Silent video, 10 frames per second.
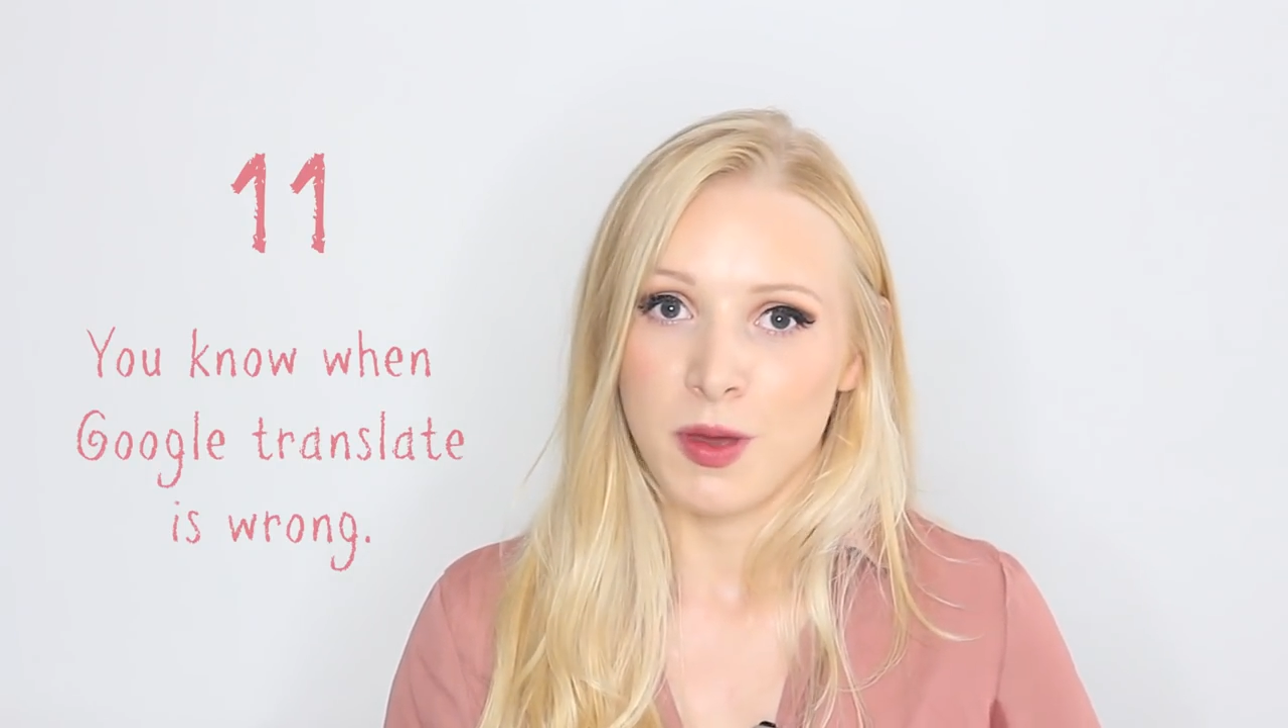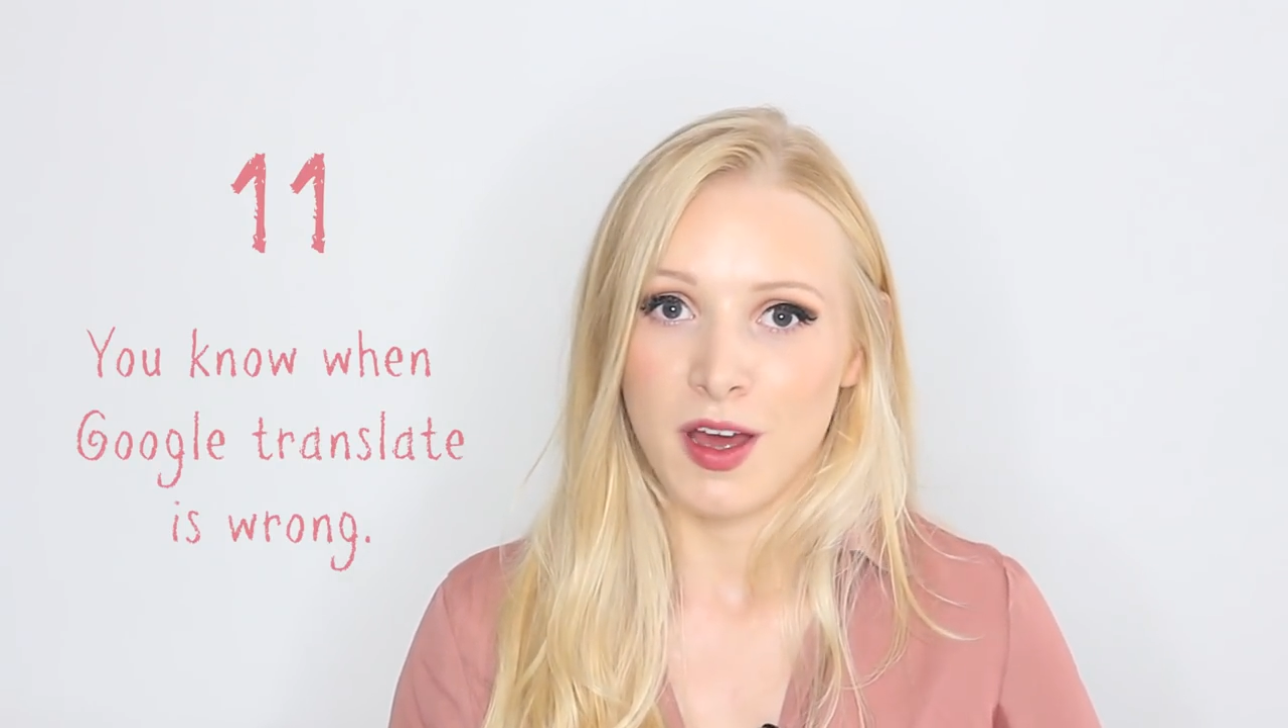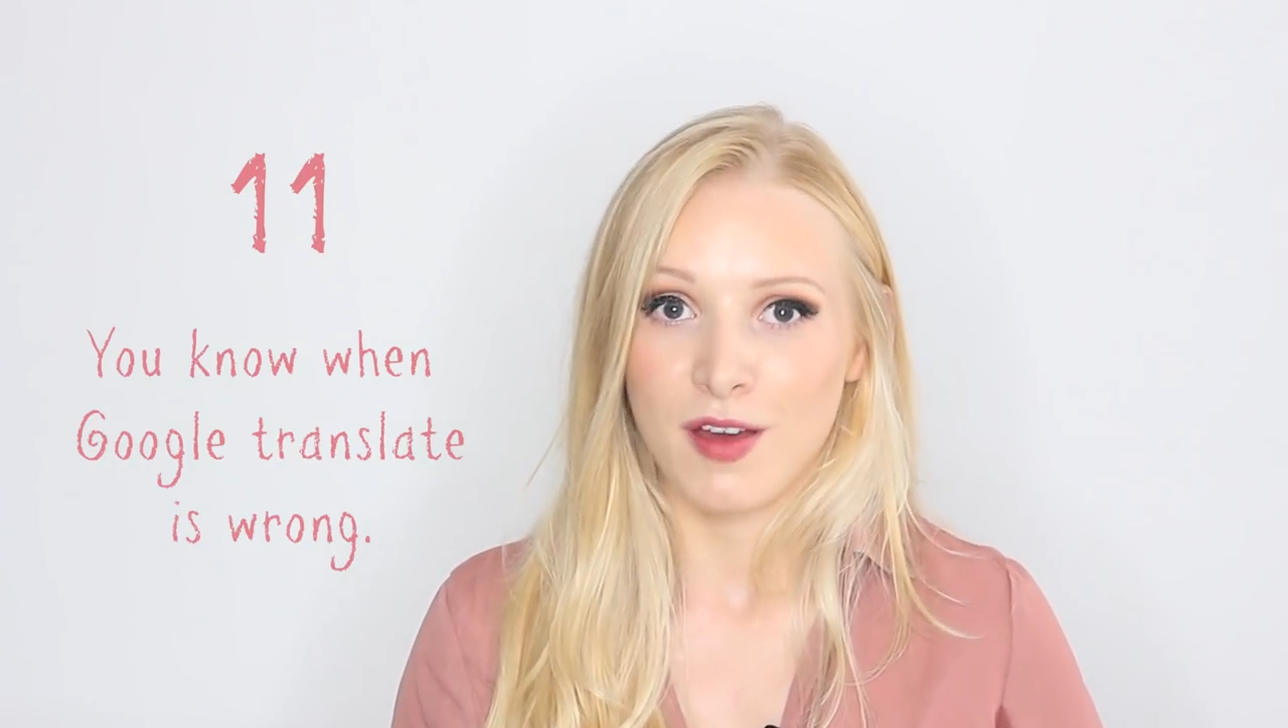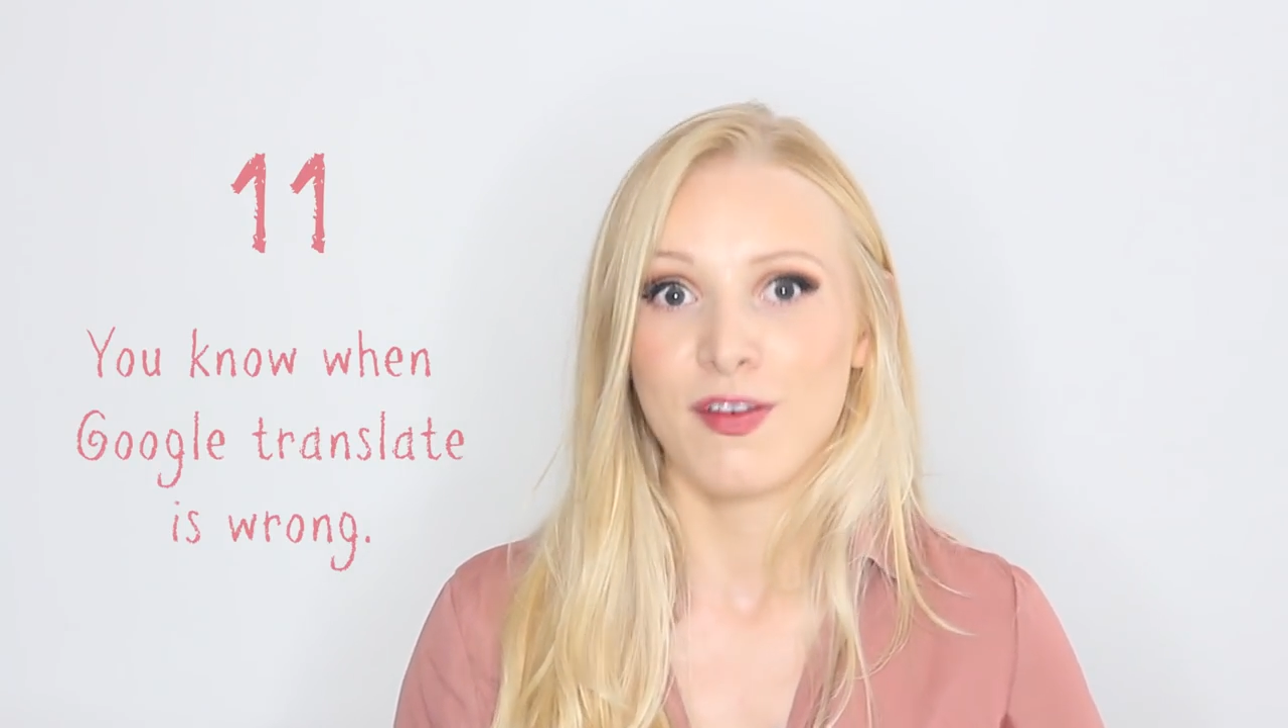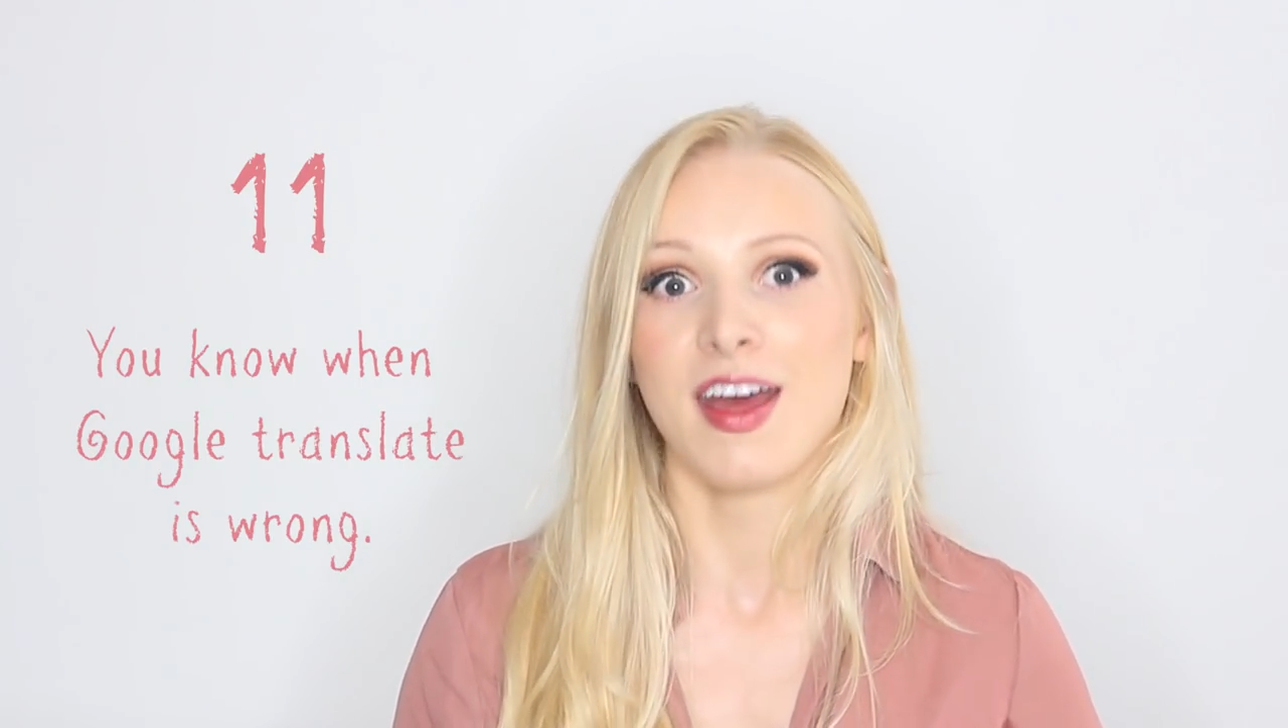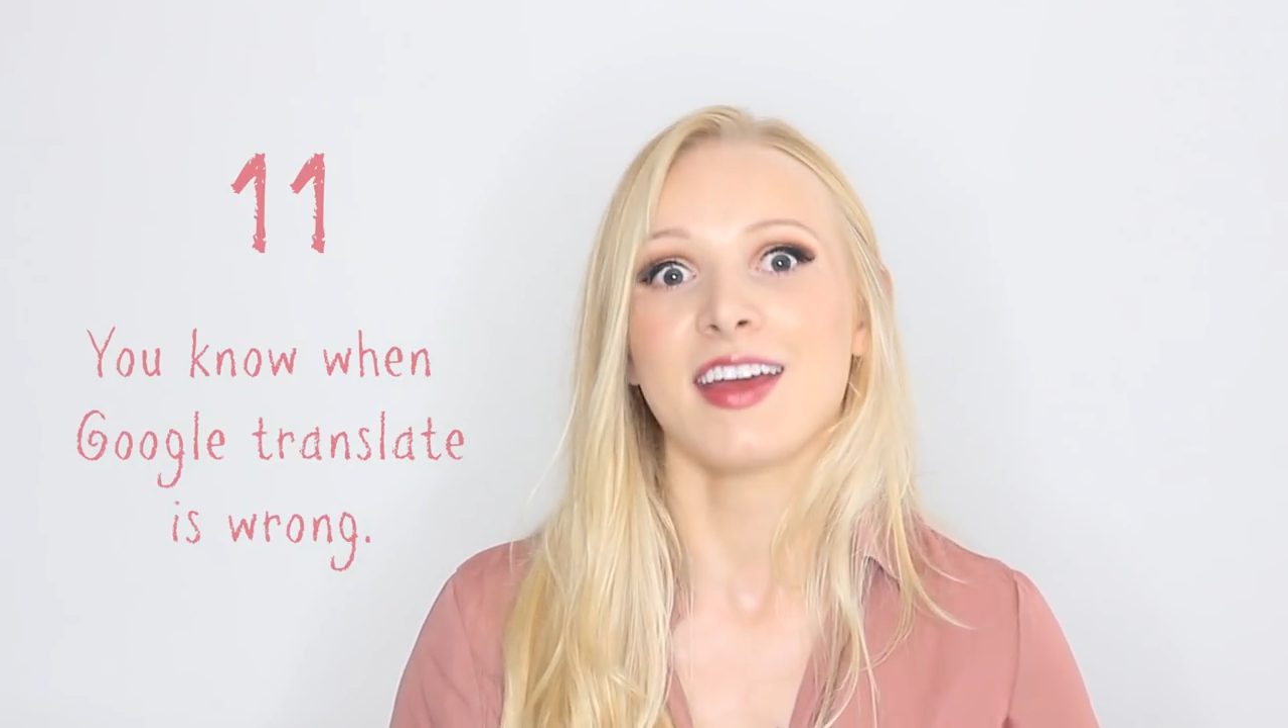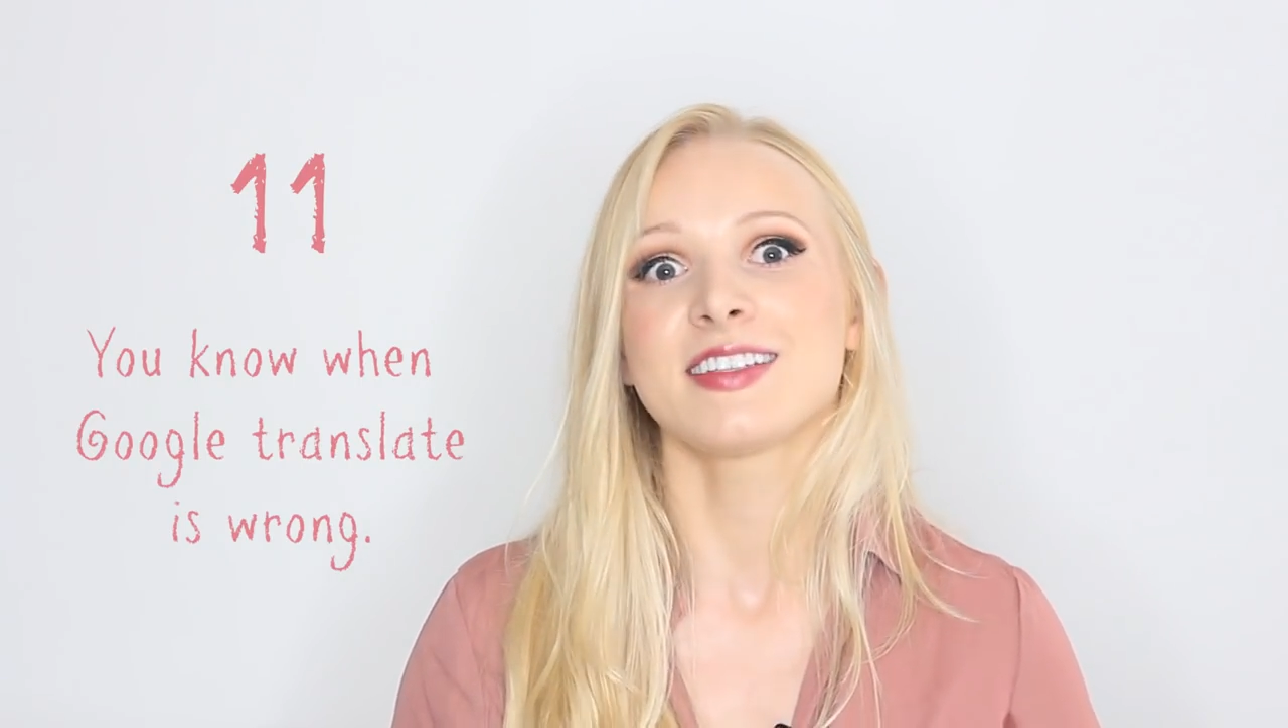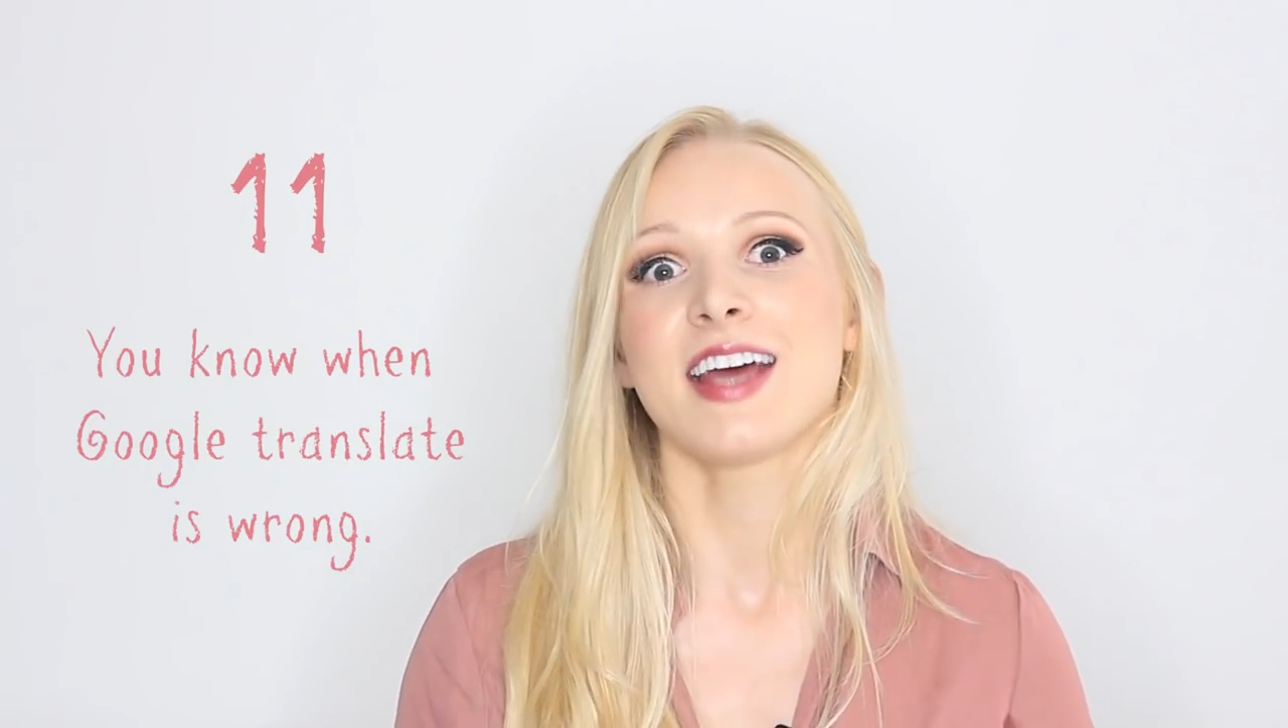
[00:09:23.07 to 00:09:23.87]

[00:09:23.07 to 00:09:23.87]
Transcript: perfect,